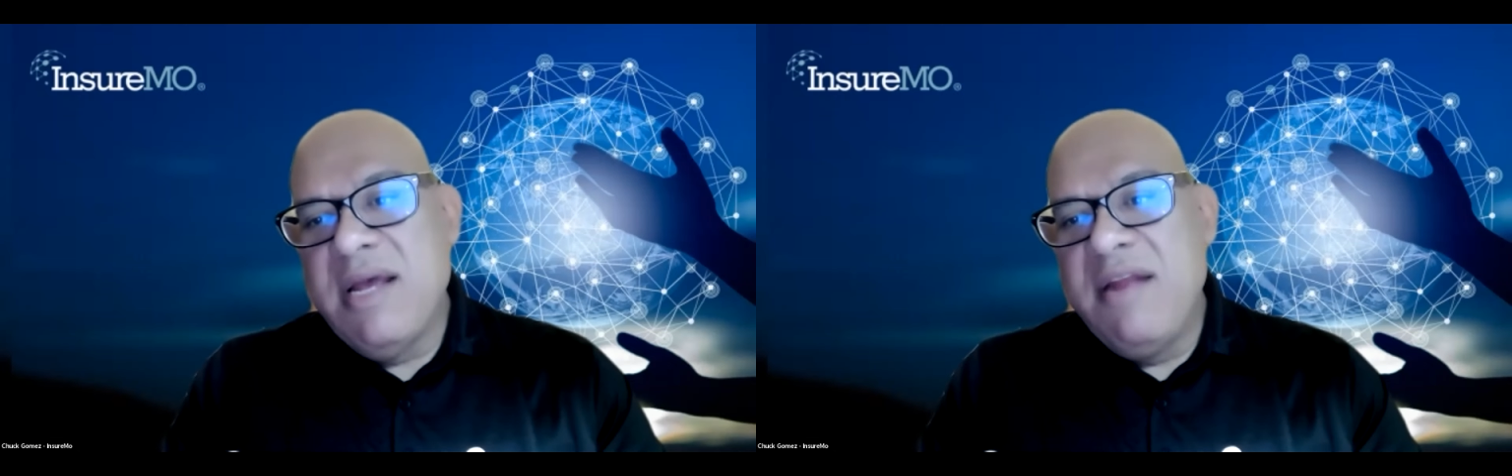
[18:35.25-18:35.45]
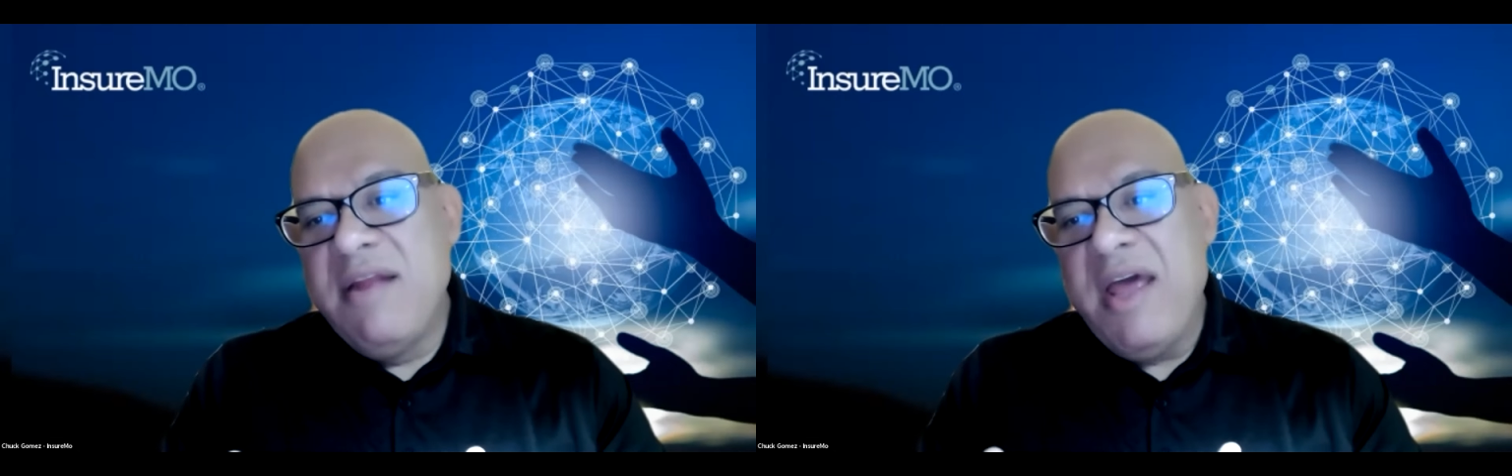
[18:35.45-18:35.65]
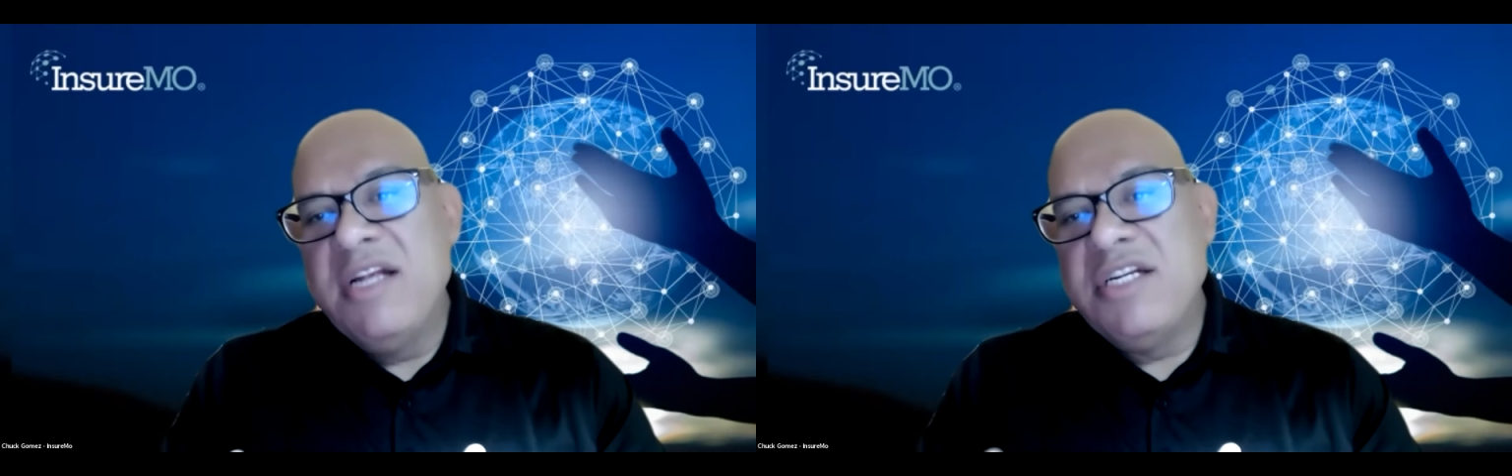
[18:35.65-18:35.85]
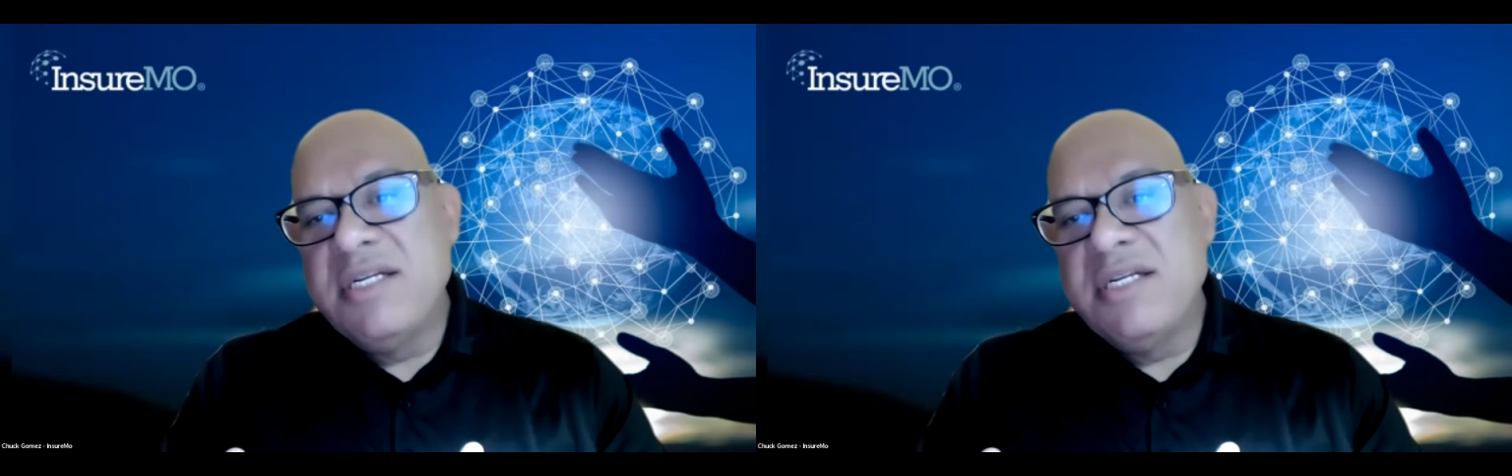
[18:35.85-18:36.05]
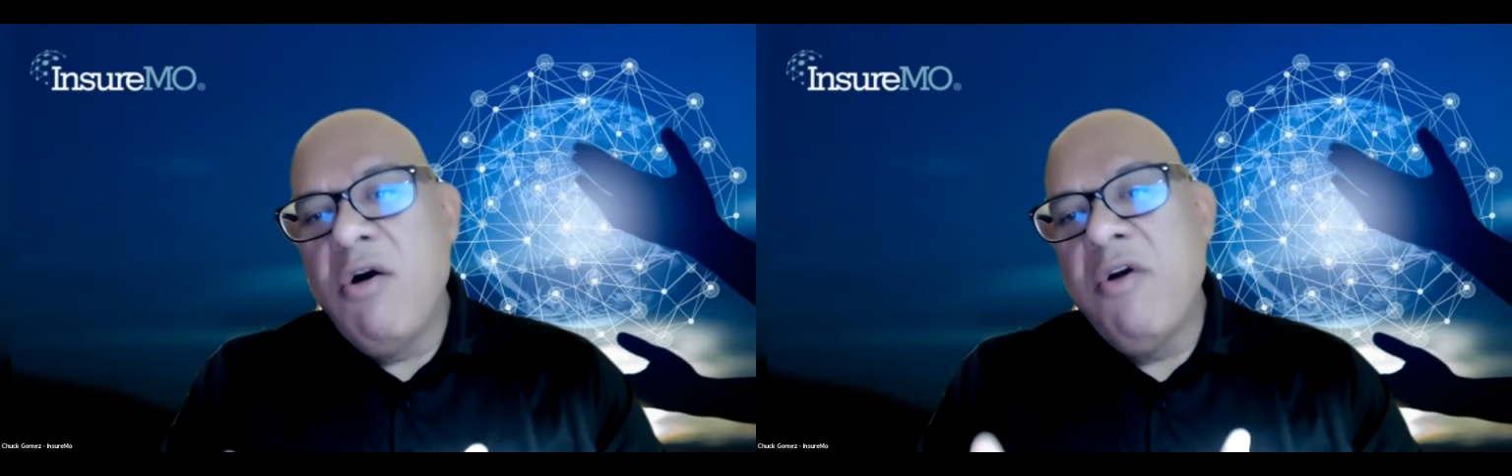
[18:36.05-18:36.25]

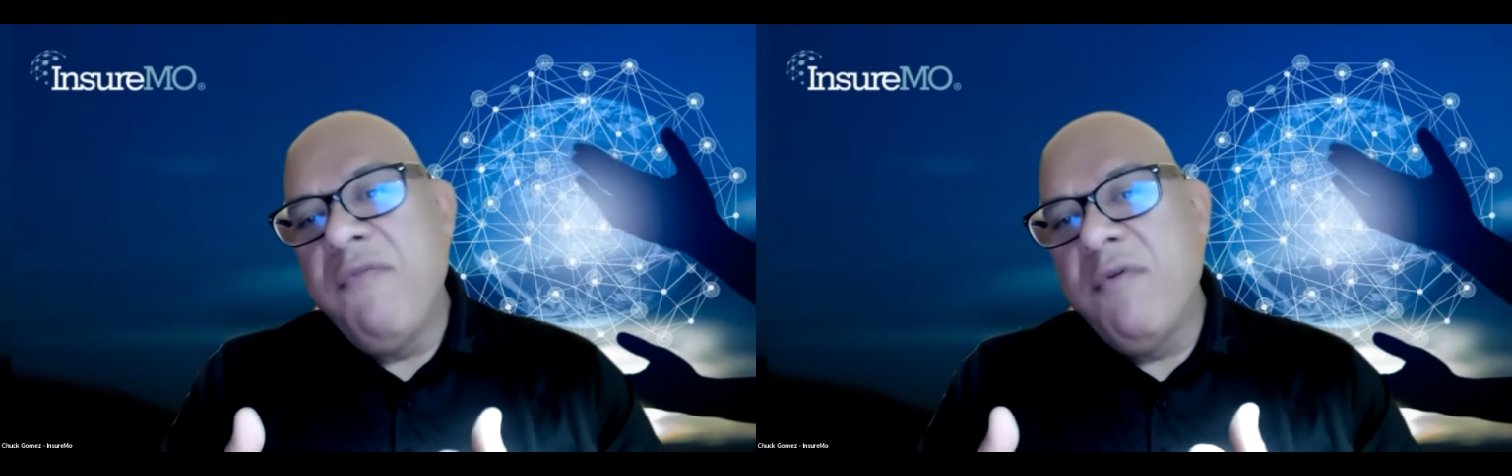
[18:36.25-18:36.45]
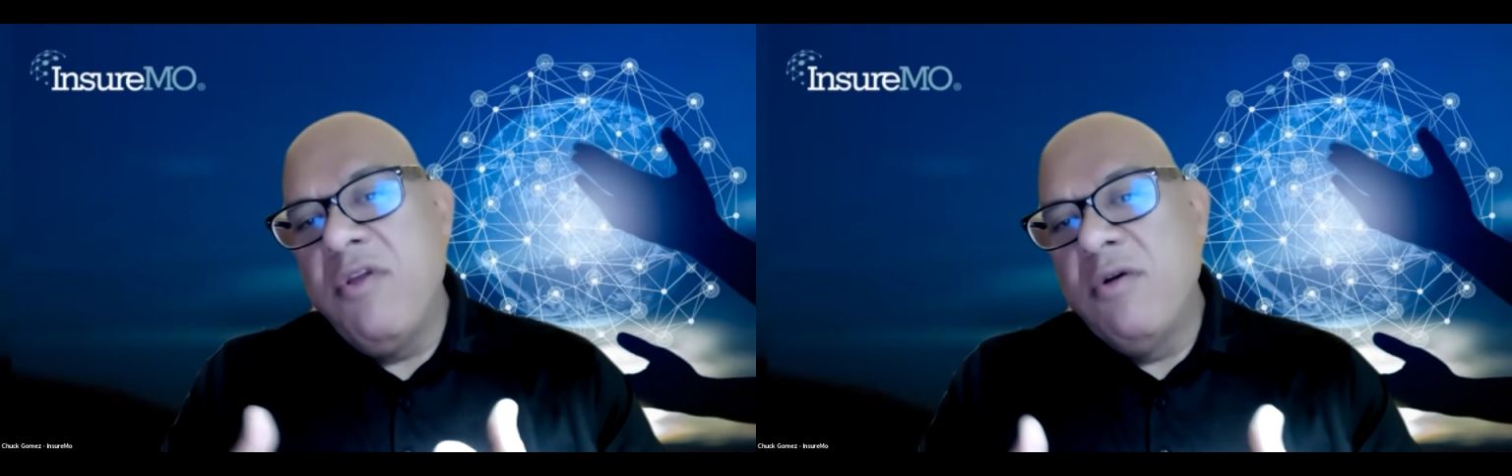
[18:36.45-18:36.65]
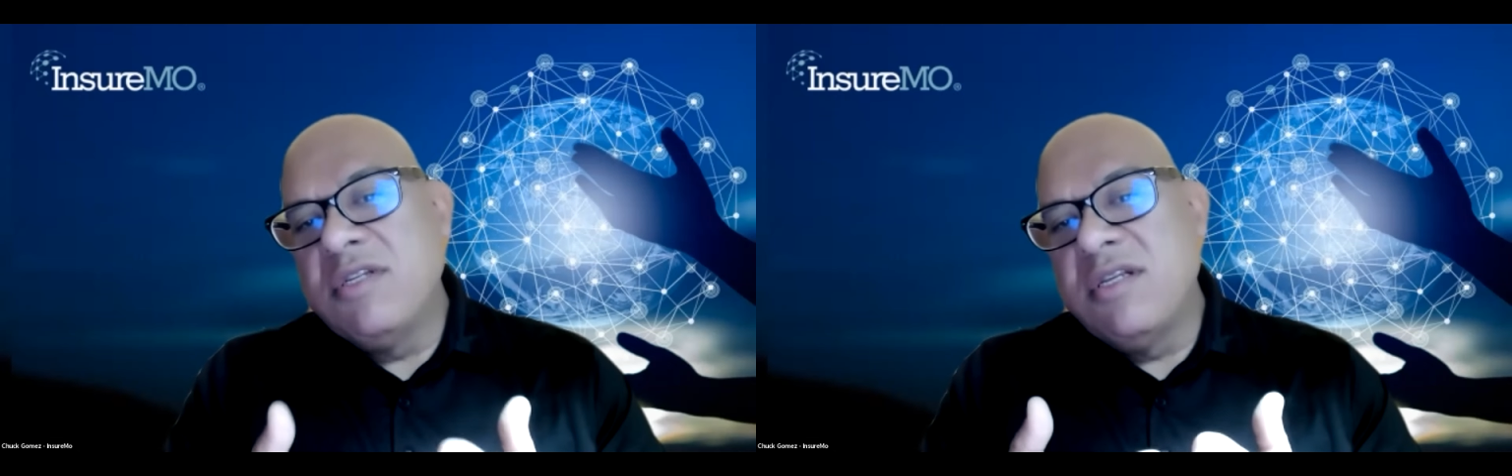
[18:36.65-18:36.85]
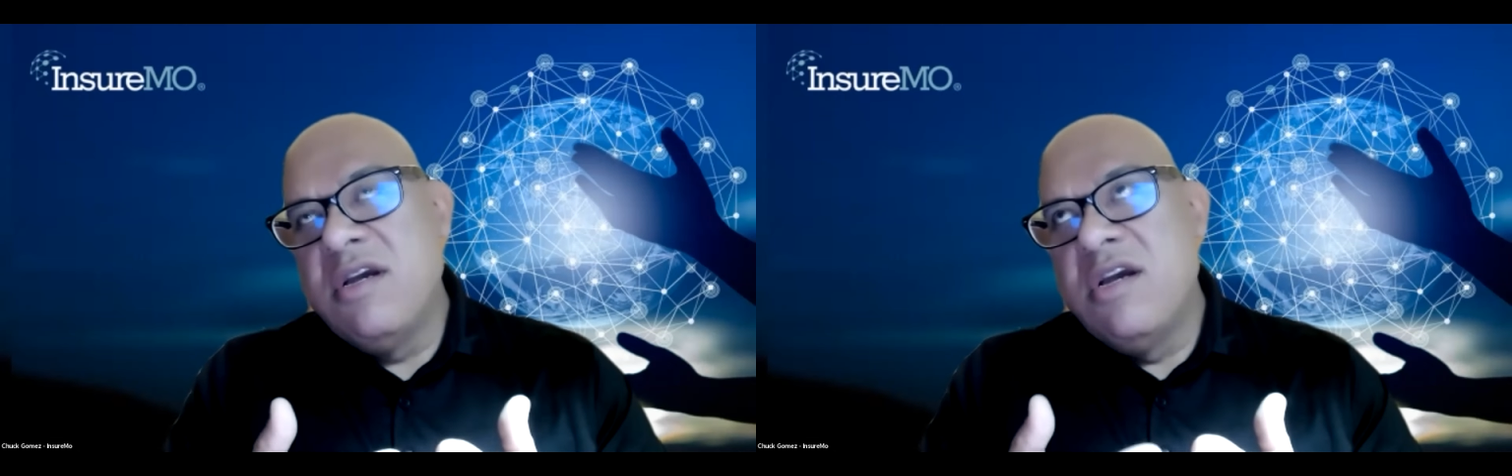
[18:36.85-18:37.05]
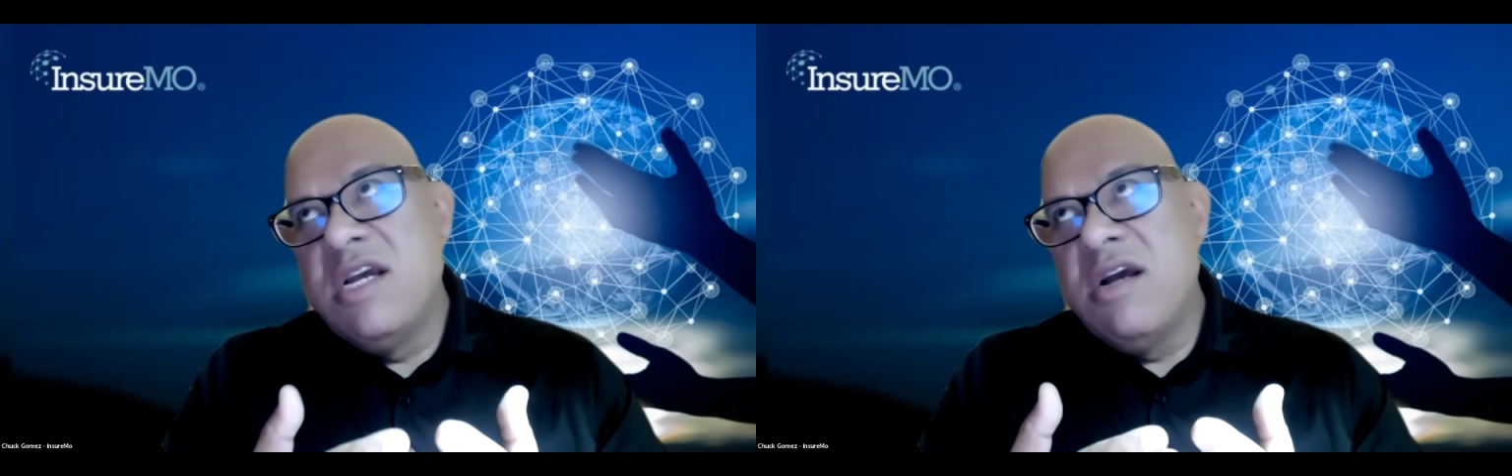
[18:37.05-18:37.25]
advantages are
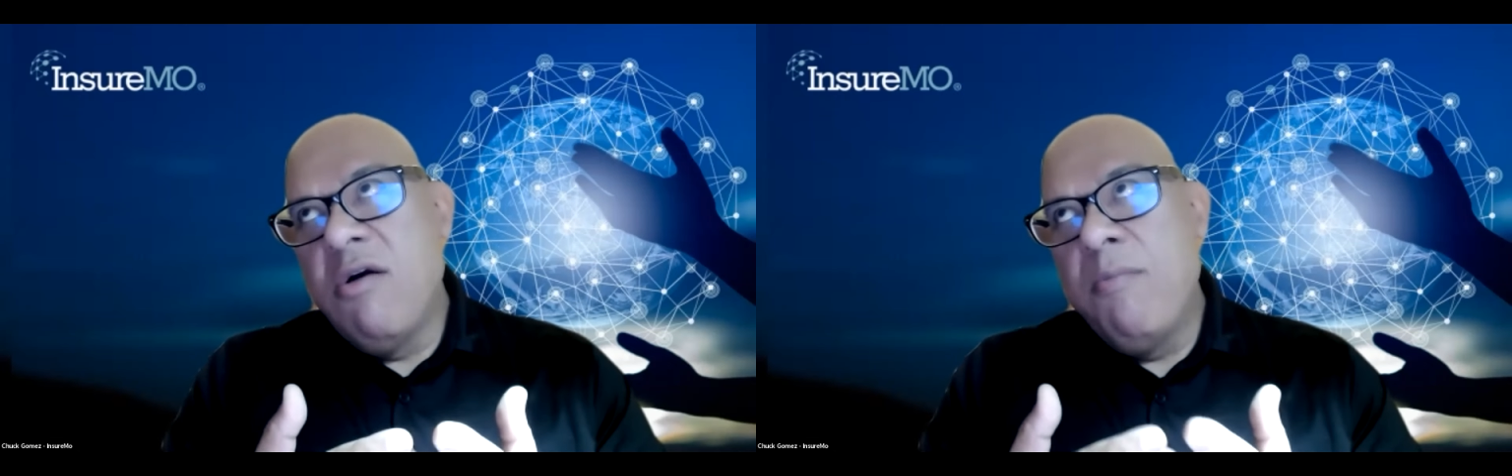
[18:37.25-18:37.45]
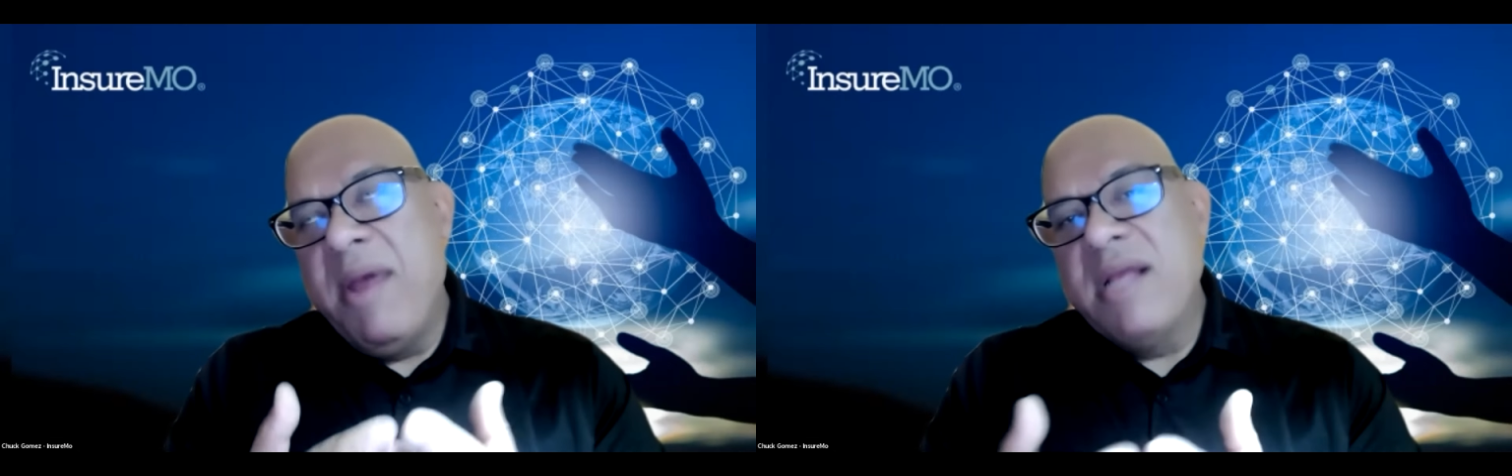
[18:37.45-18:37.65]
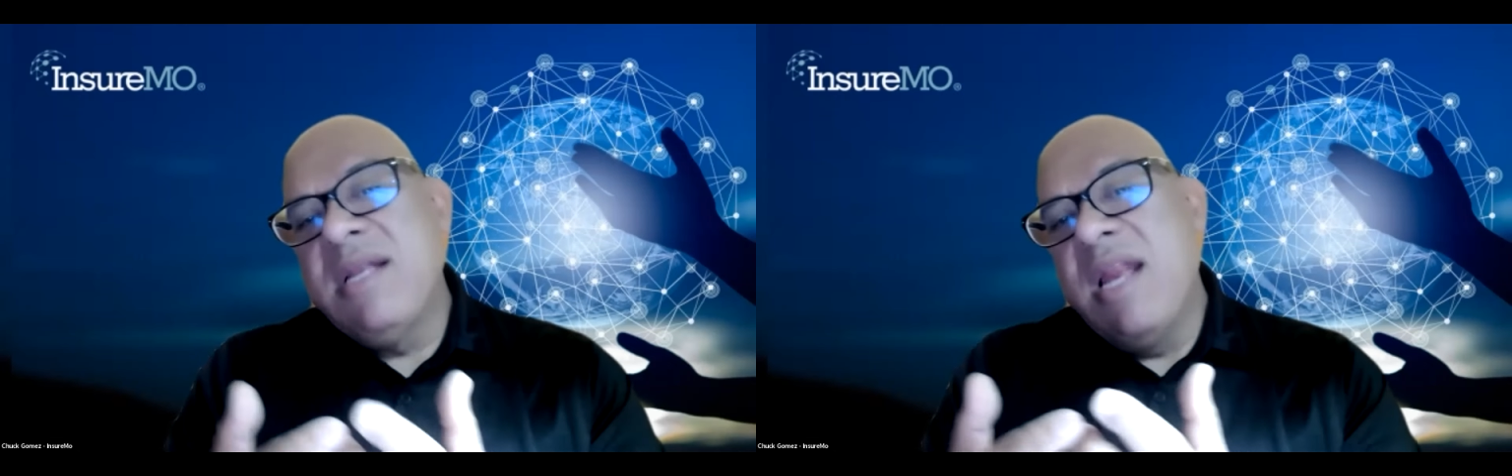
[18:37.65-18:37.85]
best